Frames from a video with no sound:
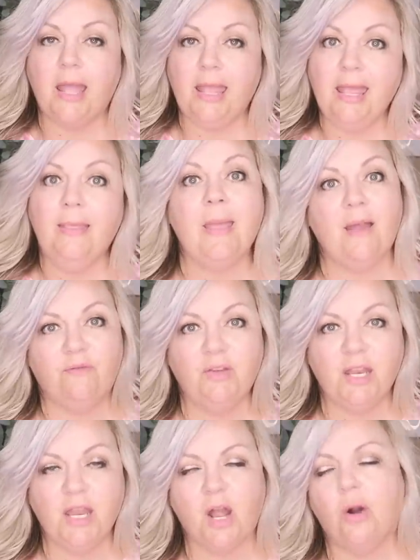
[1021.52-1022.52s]
In
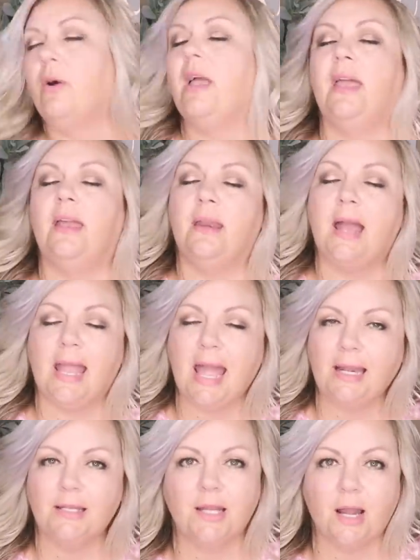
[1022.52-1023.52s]
that video, and
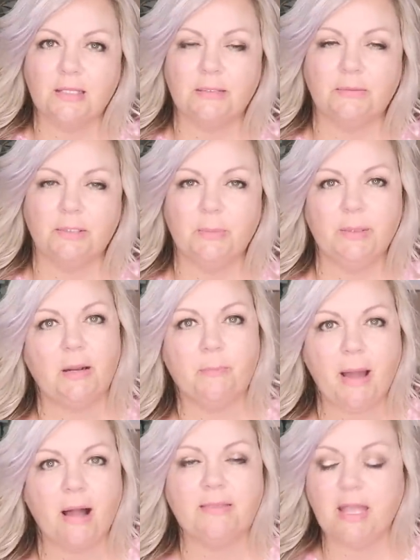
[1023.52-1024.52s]
I kind of talked a little
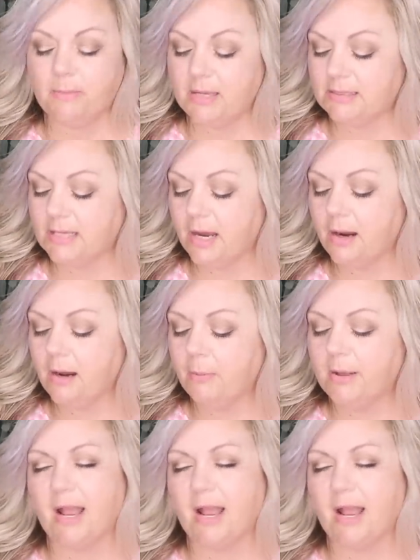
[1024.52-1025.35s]
bit about that mascara,